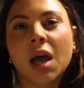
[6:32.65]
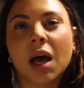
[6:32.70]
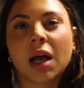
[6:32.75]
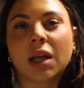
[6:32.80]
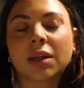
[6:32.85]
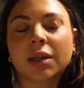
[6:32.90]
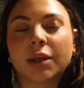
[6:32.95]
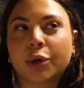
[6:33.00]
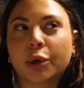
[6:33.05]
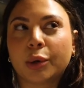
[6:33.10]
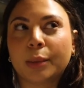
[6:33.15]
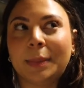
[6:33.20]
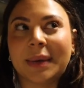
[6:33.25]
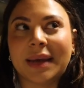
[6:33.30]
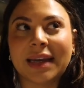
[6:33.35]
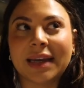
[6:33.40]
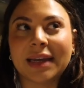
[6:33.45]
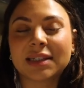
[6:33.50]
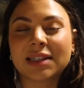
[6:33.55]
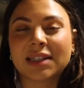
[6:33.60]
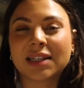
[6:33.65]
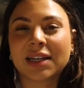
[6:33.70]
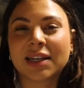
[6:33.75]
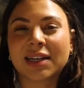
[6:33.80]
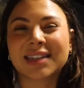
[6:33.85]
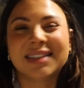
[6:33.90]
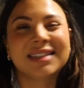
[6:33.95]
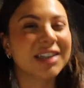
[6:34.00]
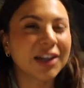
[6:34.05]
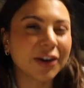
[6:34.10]
a little bit
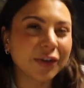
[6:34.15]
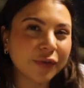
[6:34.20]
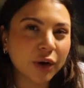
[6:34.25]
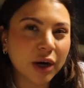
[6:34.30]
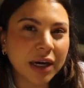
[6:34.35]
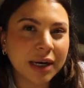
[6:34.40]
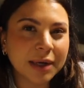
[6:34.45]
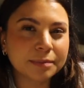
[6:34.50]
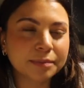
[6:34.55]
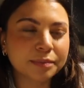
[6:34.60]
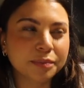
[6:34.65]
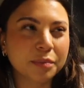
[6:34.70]
different